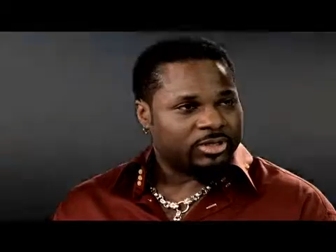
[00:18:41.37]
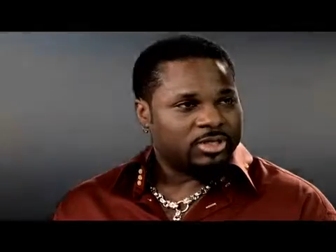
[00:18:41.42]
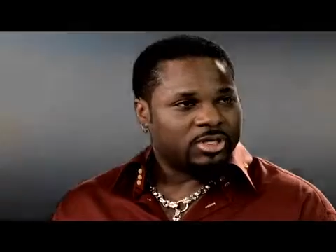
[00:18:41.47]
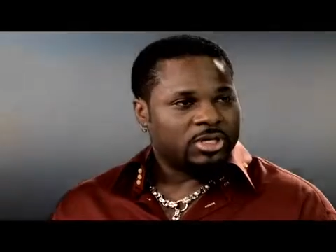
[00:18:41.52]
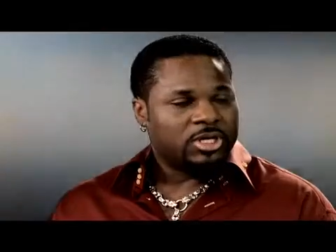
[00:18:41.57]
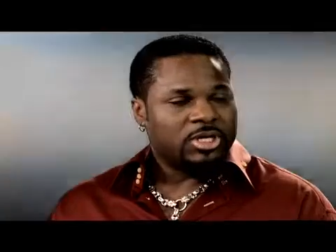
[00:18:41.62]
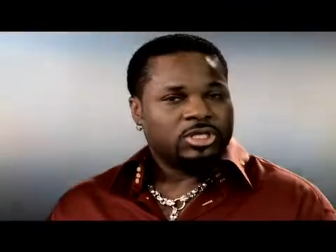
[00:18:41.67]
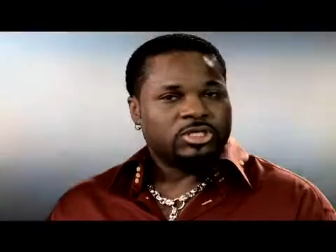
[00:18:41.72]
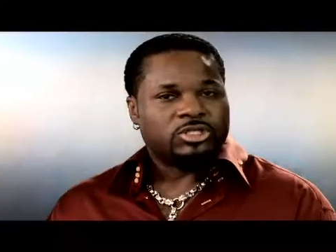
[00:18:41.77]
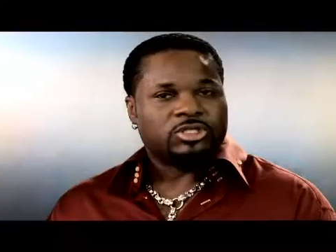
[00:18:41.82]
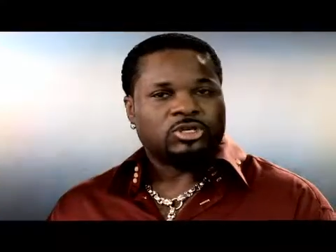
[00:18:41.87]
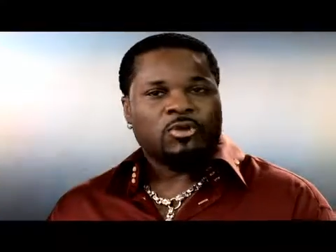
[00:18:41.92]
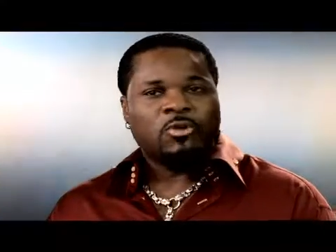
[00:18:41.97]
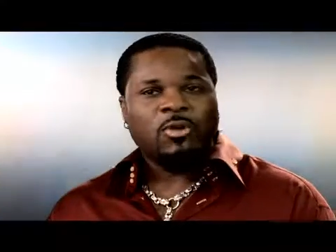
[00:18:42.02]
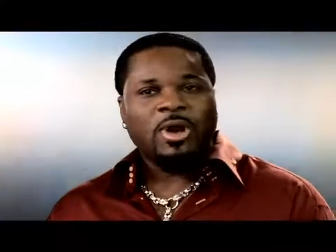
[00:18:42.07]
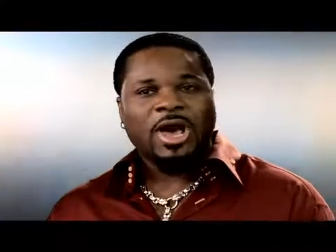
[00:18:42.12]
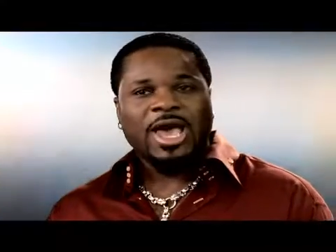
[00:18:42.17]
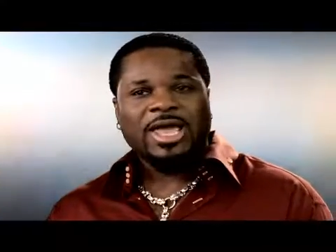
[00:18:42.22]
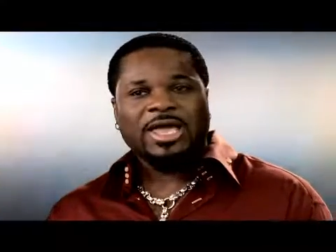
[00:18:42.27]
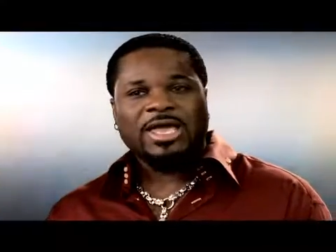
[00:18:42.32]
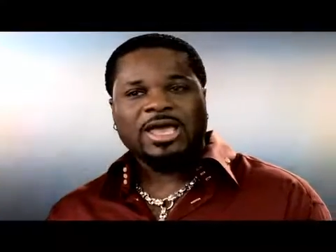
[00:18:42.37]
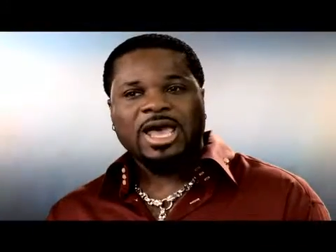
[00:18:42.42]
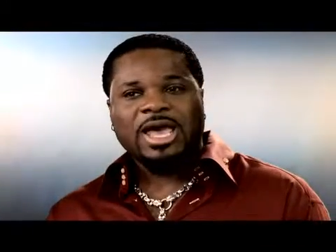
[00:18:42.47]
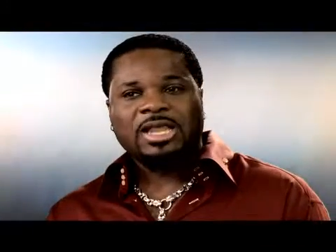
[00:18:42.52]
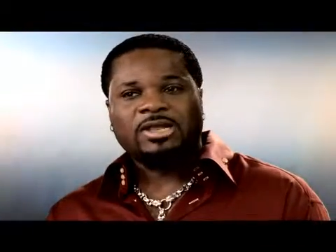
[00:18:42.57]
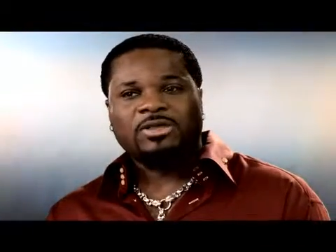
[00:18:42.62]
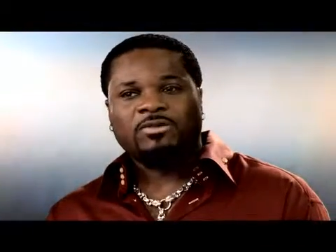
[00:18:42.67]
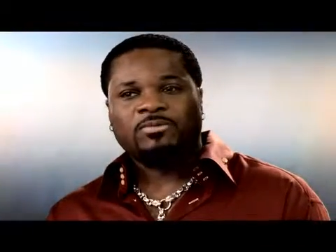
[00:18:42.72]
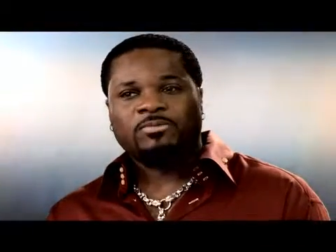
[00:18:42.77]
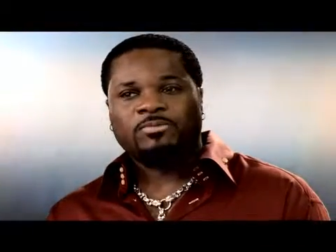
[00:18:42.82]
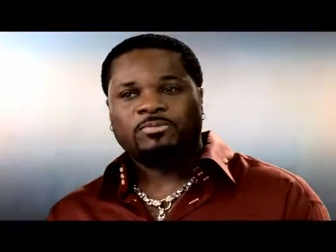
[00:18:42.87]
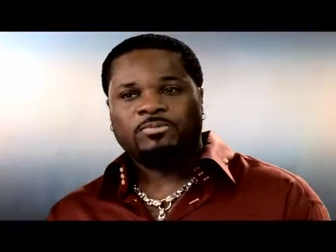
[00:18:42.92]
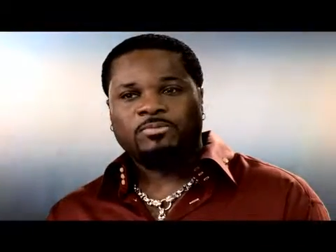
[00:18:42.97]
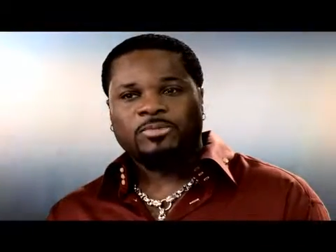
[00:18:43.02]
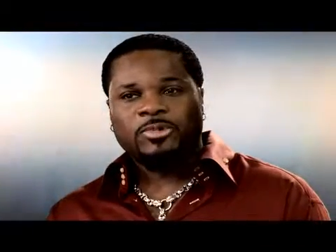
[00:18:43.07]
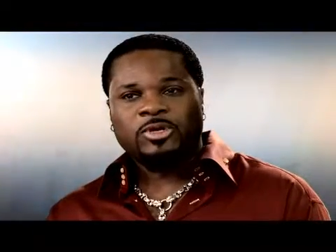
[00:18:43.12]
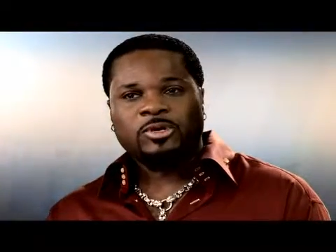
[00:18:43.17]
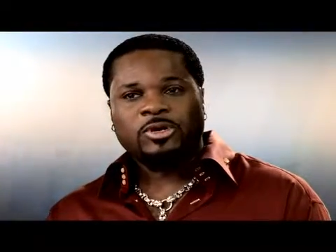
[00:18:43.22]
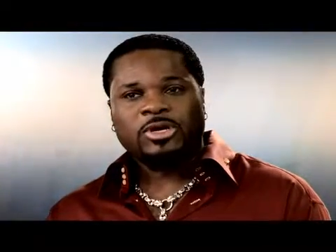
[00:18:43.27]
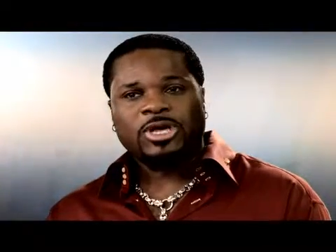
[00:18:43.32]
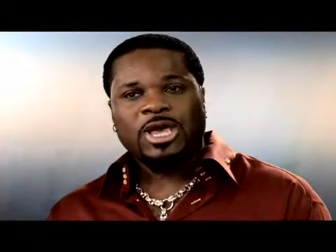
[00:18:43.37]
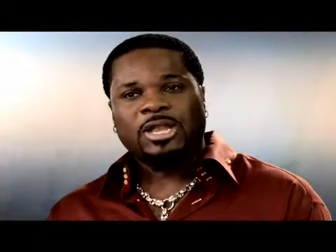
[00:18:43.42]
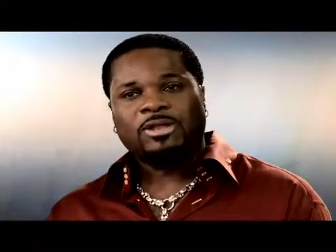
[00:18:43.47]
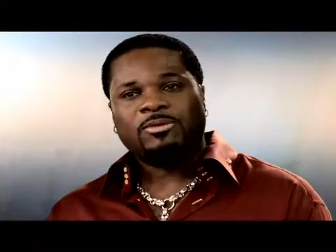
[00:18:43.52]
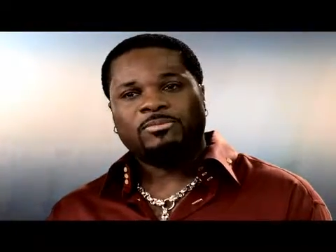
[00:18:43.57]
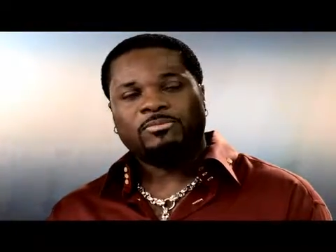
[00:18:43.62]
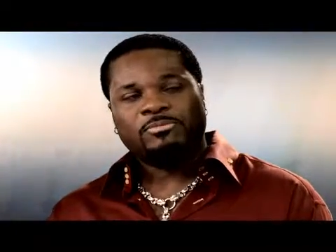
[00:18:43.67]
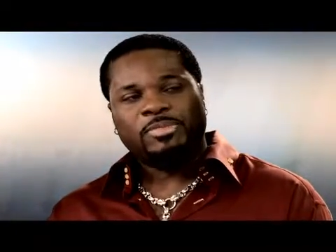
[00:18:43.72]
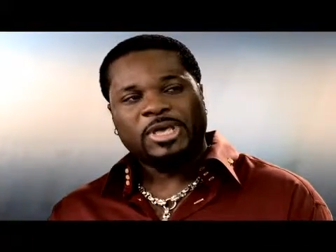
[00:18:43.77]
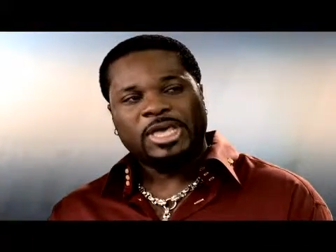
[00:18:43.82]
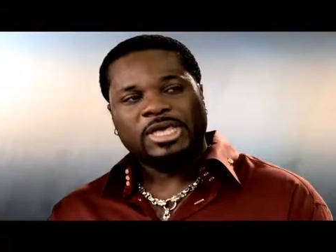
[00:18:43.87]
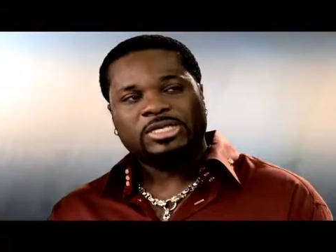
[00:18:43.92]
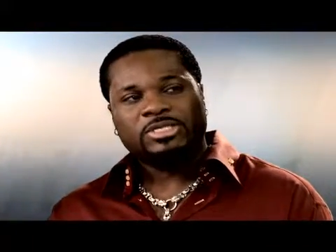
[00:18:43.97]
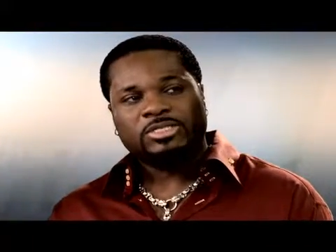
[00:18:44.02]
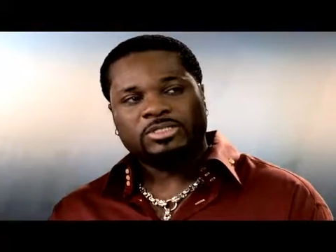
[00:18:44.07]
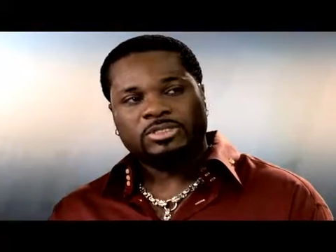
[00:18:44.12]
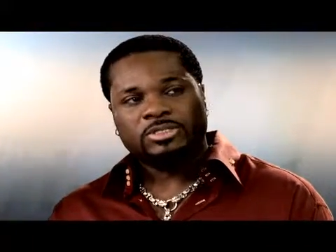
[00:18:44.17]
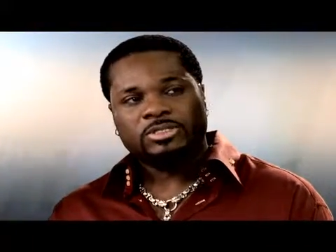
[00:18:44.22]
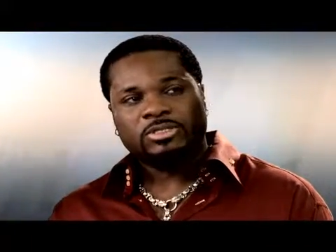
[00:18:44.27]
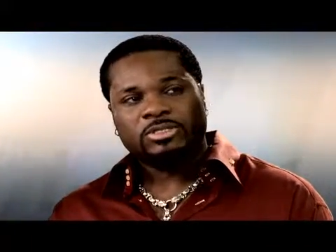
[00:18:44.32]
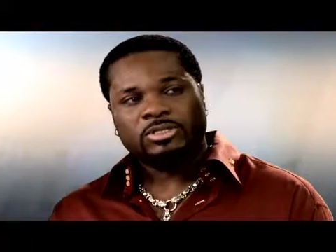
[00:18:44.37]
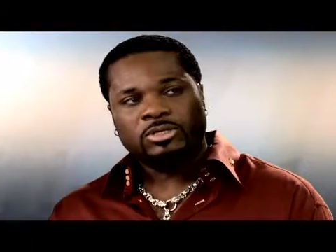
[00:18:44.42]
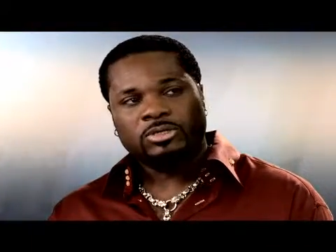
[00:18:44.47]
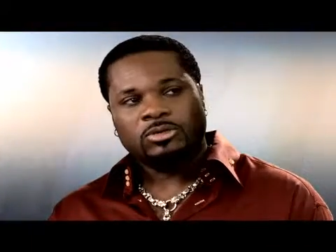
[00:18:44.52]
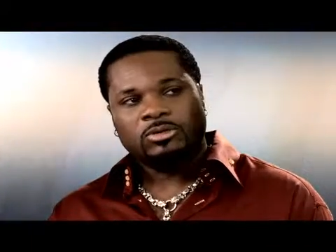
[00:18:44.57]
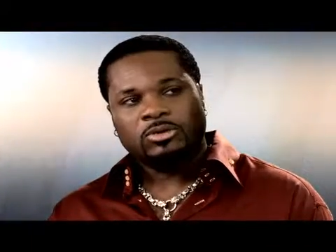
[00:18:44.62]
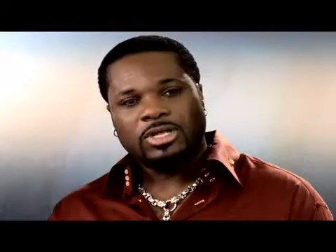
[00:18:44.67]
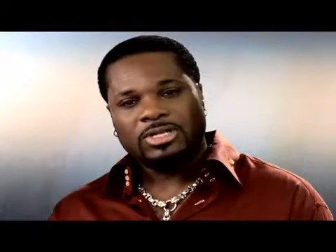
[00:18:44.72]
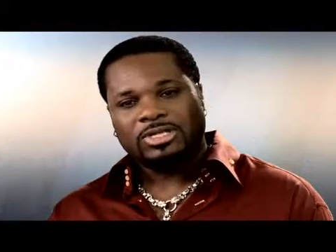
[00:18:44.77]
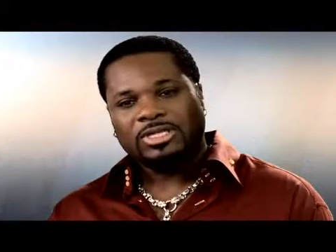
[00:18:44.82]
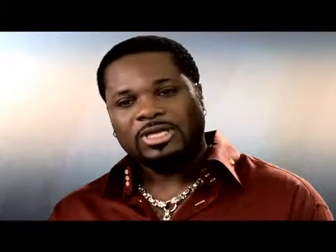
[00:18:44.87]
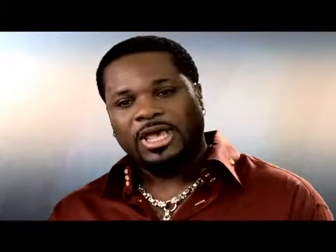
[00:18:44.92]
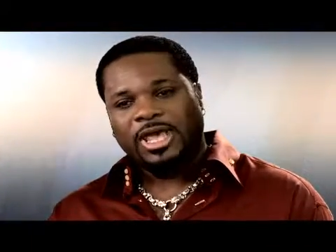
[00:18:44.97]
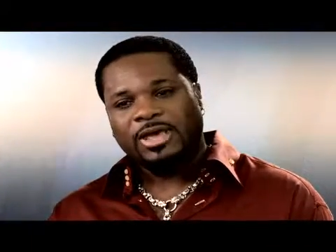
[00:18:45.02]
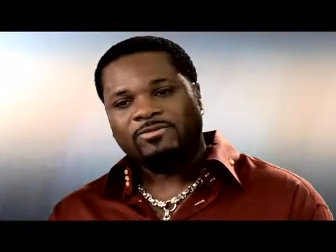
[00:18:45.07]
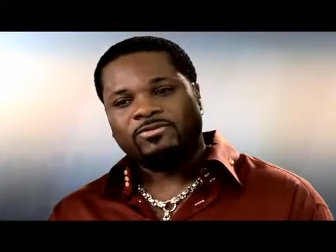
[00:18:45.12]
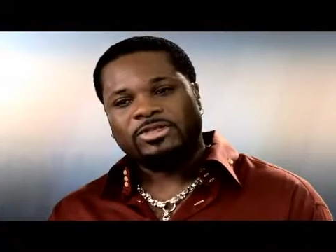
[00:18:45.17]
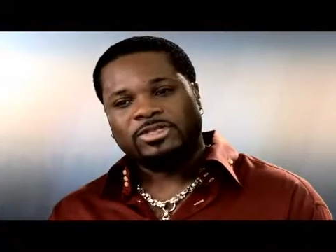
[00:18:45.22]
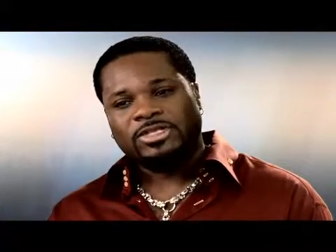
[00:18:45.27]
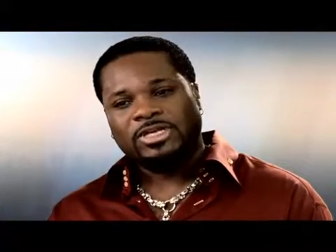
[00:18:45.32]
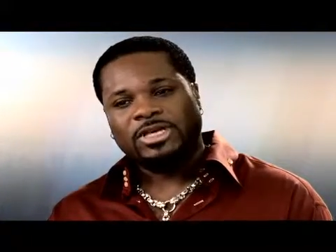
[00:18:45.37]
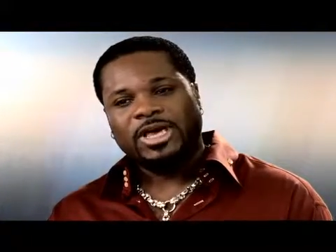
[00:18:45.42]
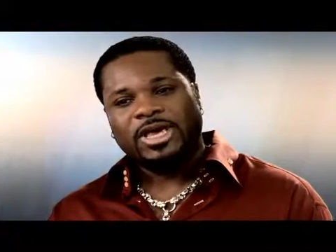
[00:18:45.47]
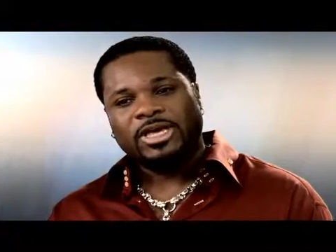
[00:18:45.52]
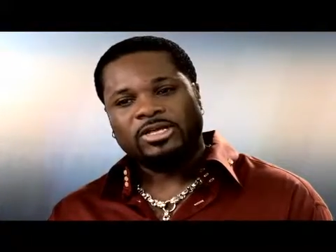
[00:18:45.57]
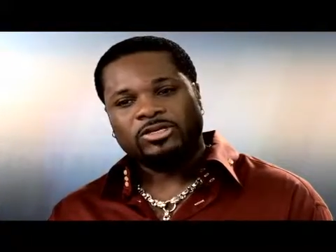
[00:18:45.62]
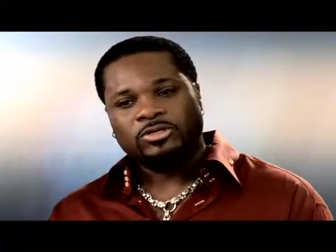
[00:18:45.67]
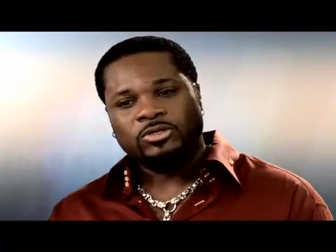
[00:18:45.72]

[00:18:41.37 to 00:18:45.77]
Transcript: Mm. So I kind of, you know, kind of base, you know, I think everything I